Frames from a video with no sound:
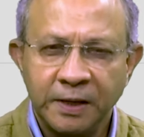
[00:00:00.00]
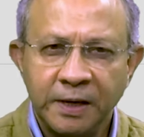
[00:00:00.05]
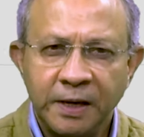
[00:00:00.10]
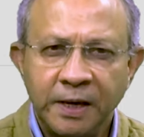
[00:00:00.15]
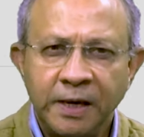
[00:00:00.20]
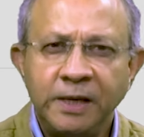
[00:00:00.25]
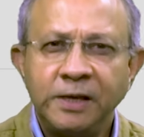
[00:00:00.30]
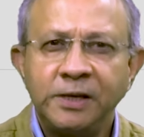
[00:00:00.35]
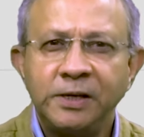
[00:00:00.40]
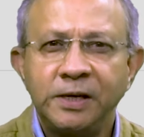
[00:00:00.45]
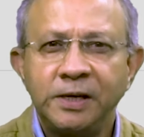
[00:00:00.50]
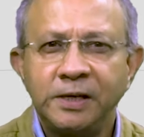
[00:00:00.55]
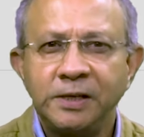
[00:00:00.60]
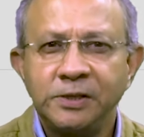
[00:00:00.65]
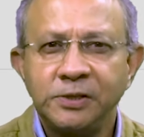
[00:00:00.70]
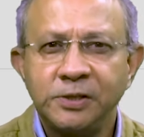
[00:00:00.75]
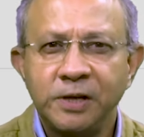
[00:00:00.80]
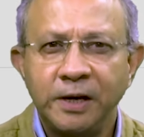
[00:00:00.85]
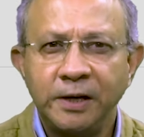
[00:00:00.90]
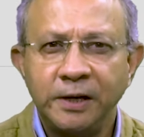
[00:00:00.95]
He
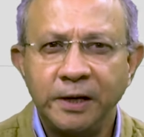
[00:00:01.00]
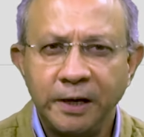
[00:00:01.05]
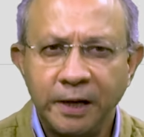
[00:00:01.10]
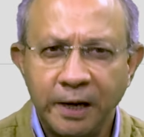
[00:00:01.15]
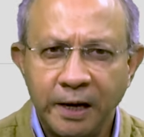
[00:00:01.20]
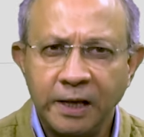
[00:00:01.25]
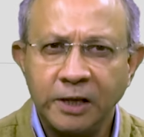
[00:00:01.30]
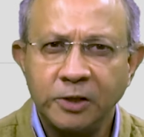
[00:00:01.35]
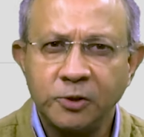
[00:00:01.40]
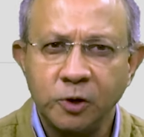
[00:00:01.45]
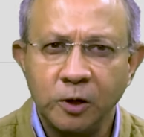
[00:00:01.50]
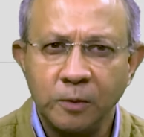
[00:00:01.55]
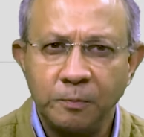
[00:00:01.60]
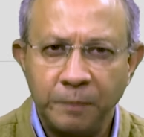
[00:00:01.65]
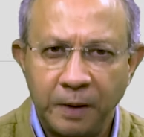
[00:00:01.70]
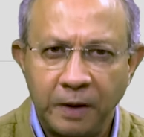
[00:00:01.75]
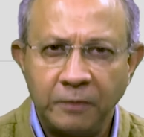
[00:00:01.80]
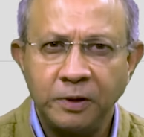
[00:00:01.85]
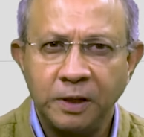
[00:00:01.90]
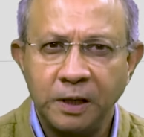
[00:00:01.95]
is an intellectual
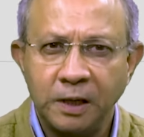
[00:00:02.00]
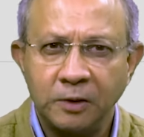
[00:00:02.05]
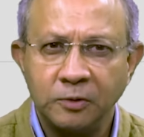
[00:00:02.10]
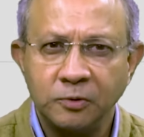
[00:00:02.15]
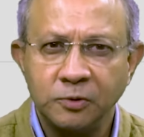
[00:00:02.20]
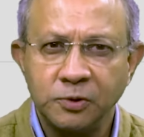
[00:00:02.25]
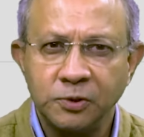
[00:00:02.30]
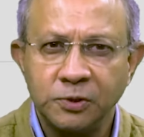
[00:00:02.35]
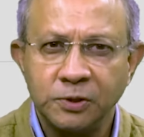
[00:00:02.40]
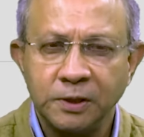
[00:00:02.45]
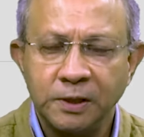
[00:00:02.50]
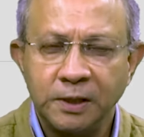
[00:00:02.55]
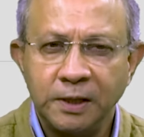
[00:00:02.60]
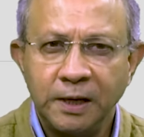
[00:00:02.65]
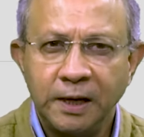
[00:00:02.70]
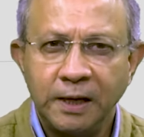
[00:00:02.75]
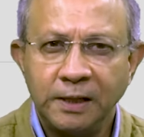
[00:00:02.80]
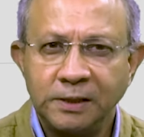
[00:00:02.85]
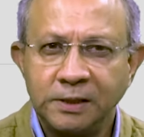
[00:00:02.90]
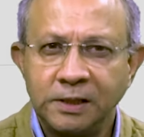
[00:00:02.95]
powerhouse
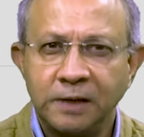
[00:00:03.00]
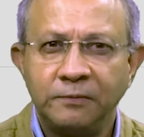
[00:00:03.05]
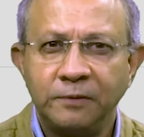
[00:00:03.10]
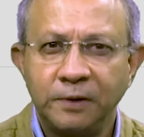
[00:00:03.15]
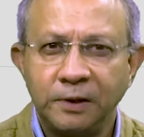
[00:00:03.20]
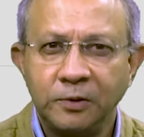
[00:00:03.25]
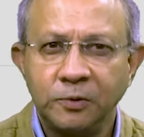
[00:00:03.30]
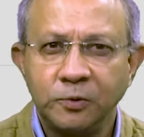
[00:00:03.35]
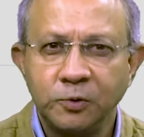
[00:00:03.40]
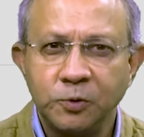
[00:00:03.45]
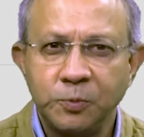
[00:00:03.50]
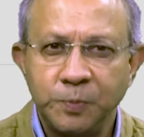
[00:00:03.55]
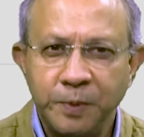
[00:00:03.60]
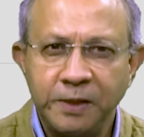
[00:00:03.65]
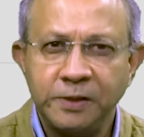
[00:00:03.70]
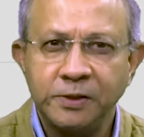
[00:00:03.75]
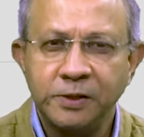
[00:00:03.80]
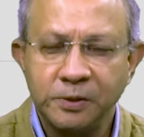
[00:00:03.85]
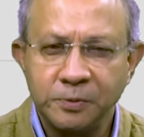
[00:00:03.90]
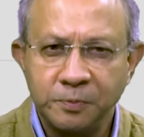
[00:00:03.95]
and someone who
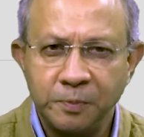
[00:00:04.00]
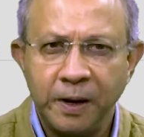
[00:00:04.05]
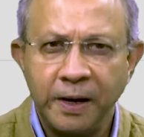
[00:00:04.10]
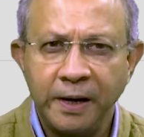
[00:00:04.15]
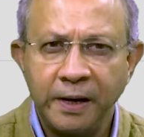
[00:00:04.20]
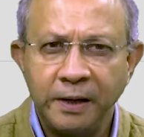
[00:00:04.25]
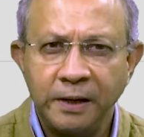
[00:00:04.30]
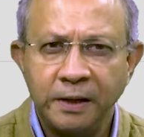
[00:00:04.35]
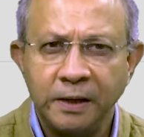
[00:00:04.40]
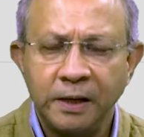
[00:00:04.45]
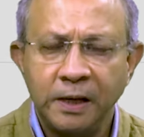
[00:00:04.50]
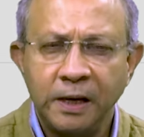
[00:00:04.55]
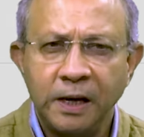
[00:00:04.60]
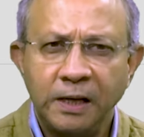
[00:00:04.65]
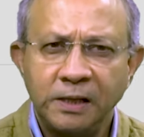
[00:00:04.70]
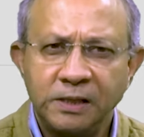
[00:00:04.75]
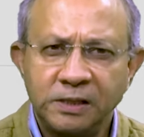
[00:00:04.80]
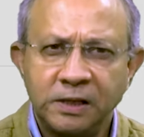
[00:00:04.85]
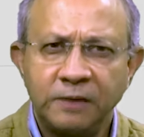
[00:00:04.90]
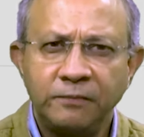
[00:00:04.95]
speaks his mind
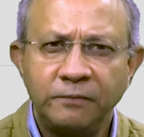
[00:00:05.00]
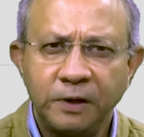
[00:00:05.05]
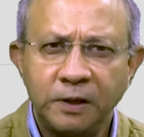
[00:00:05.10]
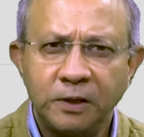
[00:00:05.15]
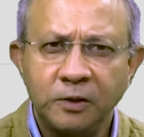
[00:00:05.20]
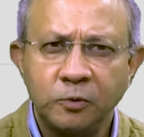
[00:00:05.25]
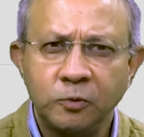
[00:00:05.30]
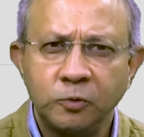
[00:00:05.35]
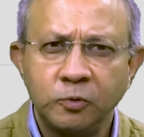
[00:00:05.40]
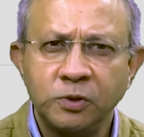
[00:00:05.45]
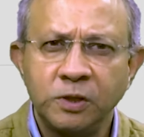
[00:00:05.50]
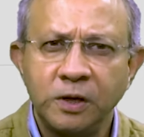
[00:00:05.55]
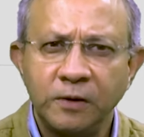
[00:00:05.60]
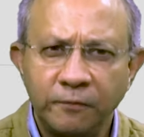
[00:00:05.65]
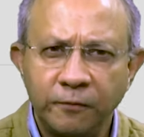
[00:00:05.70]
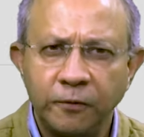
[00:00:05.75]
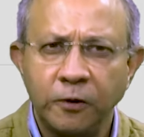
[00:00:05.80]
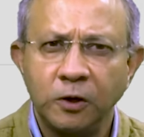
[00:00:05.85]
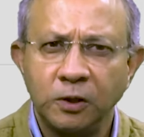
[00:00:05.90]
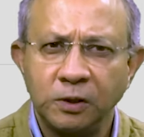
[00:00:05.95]
and someone whose
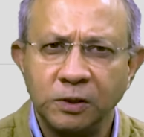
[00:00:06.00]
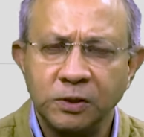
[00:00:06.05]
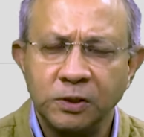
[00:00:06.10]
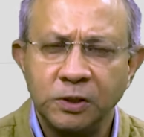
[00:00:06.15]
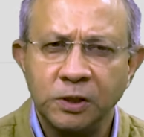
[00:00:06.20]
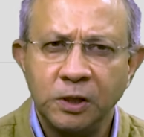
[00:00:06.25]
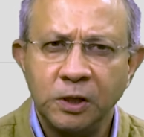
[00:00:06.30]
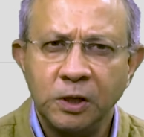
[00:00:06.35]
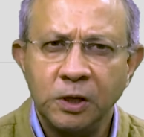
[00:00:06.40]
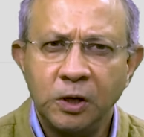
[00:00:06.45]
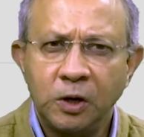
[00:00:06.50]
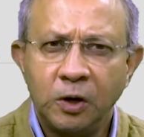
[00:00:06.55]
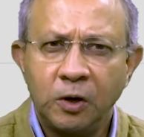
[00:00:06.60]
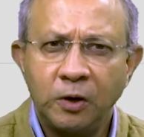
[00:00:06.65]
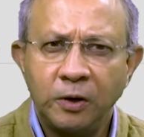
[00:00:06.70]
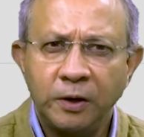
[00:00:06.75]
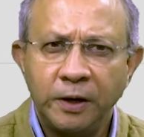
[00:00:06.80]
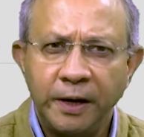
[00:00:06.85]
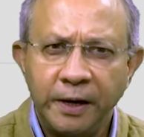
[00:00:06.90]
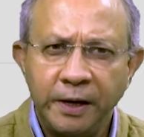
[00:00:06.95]
influence
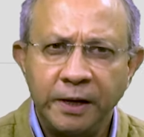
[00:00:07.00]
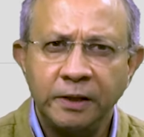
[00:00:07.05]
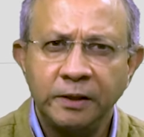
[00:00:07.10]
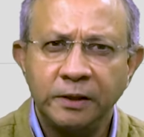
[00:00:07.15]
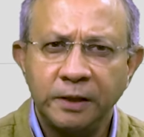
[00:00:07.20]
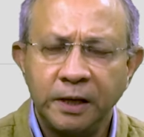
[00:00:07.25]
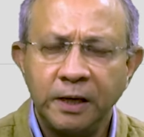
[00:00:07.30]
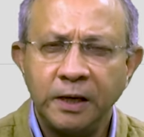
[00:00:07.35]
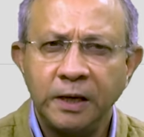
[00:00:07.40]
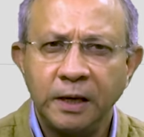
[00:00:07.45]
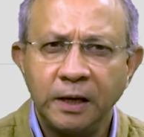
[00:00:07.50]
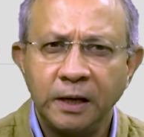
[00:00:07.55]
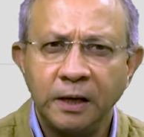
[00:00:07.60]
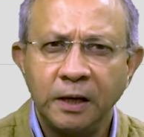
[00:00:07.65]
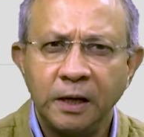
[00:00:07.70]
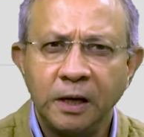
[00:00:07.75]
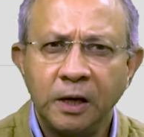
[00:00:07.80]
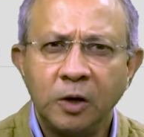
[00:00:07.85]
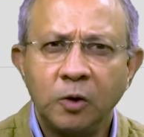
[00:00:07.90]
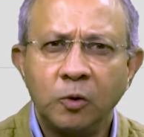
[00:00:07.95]
on Indian
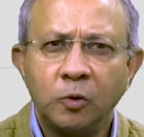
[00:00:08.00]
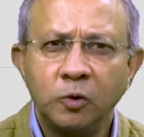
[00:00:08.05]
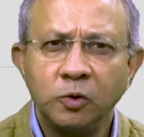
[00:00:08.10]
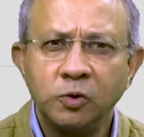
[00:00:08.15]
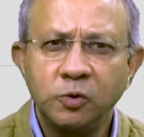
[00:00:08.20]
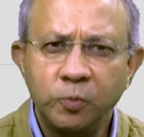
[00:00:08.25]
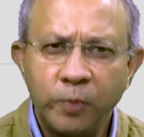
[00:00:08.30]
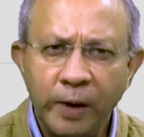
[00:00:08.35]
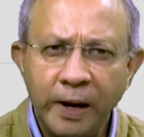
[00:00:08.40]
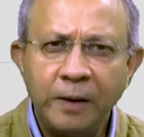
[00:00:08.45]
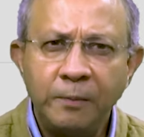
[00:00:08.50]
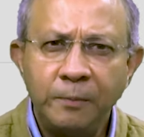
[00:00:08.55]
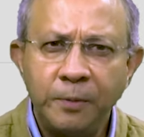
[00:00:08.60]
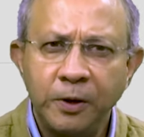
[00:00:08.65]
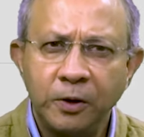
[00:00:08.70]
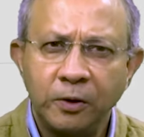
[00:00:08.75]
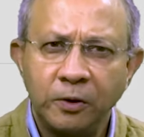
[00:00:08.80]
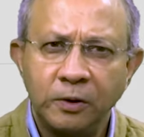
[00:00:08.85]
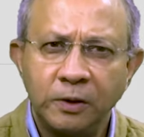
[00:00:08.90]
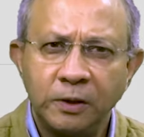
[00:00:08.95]
thinking goes well
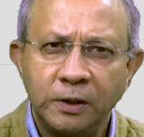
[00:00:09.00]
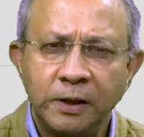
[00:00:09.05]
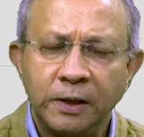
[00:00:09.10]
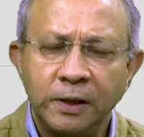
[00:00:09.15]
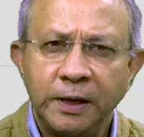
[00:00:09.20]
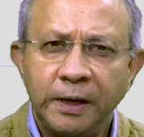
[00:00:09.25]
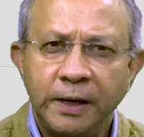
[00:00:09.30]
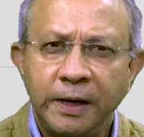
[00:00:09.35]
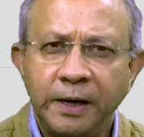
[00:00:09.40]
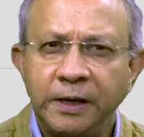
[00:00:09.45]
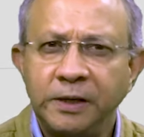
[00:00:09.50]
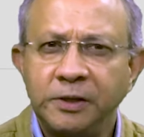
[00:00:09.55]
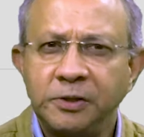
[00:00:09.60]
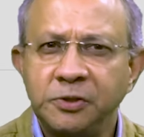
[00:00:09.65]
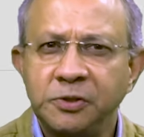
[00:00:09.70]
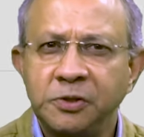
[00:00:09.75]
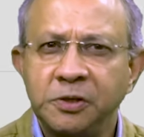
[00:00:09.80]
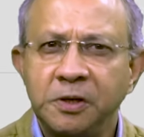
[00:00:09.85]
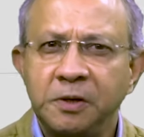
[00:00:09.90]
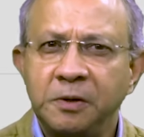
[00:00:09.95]
beyond
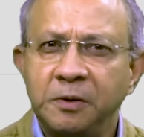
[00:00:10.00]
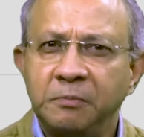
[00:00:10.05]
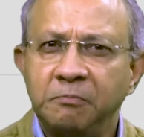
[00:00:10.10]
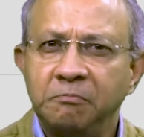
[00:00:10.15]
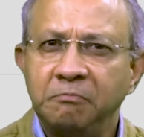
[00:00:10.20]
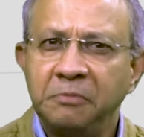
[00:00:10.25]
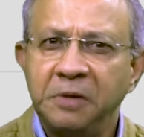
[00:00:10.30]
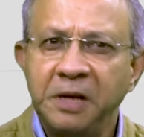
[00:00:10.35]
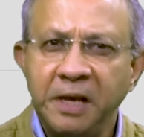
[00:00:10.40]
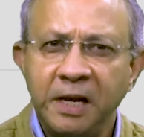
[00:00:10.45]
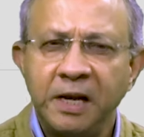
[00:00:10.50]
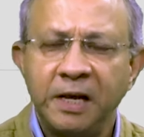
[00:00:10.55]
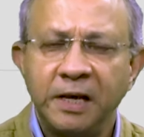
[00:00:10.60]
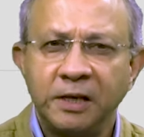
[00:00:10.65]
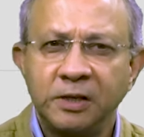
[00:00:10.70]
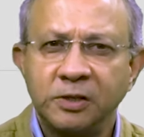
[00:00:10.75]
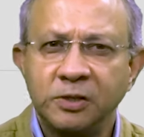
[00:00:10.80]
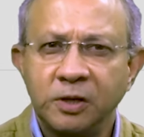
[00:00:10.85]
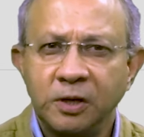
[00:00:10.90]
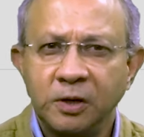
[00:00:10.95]
his
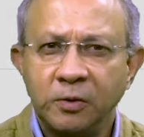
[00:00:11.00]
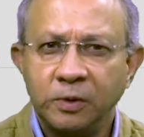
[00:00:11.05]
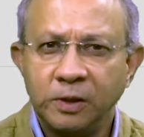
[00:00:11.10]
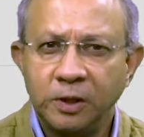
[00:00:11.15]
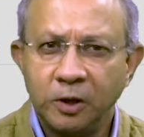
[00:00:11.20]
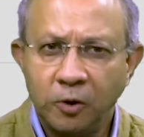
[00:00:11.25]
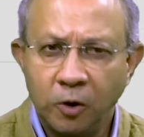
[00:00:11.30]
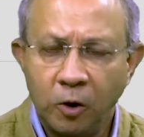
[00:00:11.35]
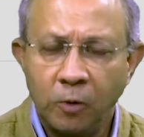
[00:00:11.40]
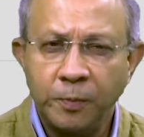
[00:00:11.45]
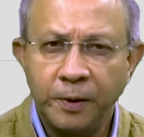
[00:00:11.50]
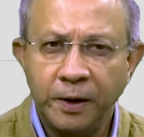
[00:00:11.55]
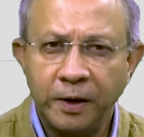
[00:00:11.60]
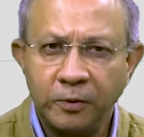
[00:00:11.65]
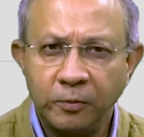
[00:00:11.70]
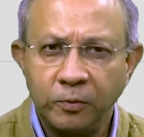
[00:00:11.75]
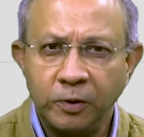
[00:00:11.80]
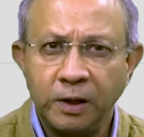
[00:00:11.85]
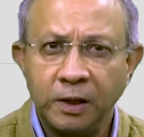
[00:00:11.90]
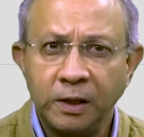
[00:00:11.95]
dealings with the
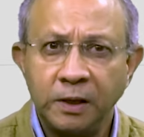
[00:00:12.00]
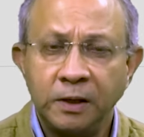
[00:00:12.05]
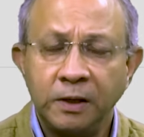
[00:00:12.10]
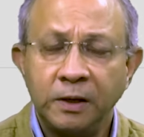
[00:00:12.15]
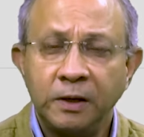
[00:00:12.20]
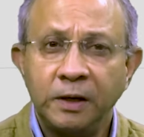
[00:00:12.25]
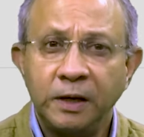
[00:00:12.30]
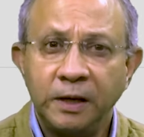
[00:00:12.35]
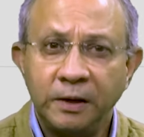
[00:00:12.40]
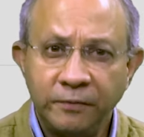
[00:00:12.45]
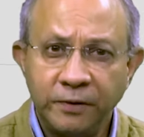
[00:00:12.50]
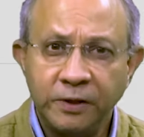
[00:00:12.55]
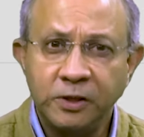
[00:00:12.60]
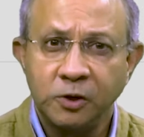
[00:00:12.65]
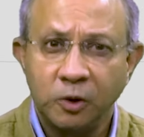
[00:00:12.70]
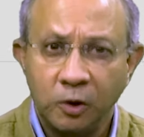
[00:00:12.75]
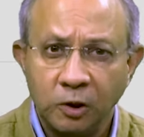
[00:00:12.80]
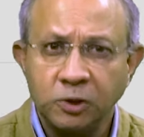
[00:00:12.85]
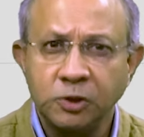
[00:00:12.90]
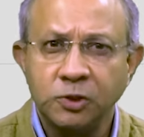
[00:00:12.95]
corporate world, in which
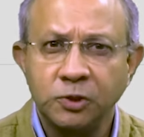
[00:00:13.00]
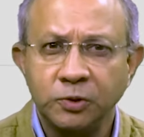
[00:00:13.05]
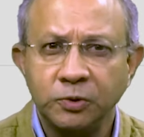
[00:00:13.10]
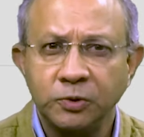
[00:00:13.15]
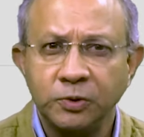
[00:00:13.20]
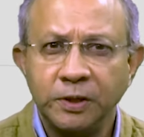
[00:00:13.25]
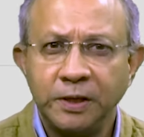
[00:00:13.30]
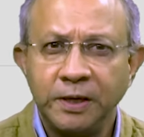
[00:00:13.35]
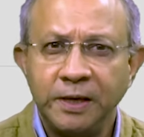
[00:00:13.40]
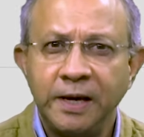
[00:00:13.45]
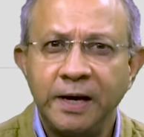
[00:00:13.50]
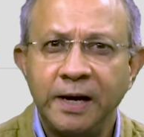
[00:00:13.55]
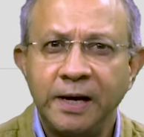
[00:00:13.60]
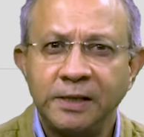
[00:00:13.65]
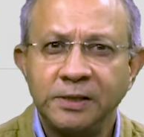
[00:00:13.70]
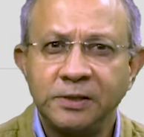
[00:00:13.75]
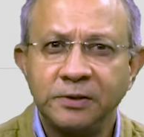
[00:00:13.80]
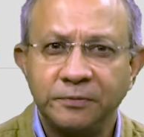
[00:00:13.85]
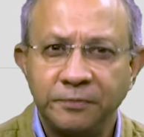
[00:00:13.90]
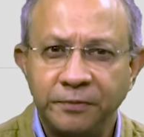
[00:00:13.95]
also he
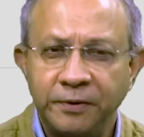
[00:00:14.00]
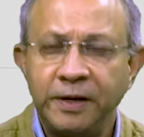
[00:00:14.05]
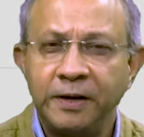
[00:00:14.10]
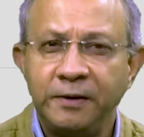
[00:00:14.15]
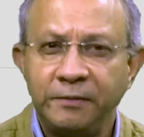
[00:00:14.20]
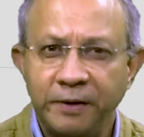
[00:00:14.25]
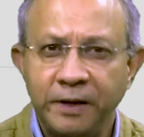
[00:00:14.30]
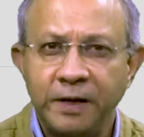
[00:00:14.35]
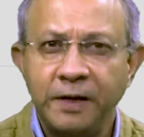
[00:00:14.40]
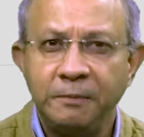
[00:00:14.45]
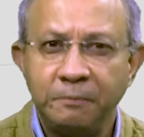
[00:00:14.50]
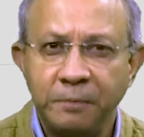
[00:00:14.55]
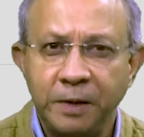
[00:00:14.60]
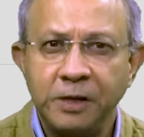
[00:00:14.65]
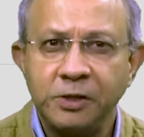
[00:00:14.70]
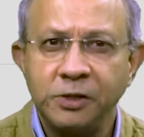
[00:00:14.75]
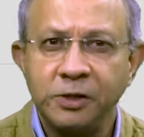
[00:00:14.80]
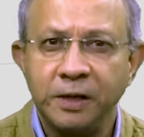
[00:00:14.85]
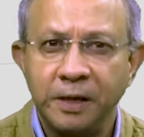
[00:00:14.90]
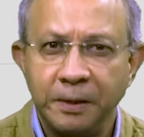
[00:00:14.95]
has a very
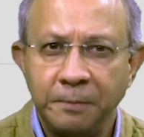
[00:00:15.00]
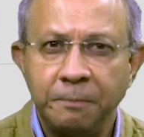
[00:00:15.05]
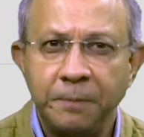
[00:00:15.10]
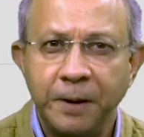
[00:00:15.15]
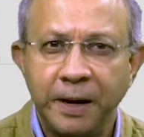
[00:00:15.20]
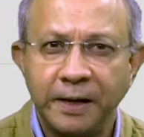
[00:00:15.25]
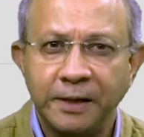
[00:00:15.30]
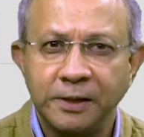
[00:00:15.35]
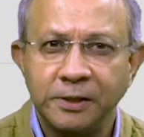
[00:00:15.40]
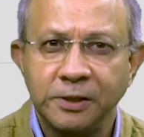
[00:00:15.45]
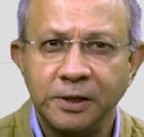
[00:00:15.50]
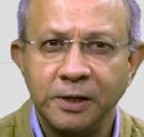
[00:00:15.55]
major impact.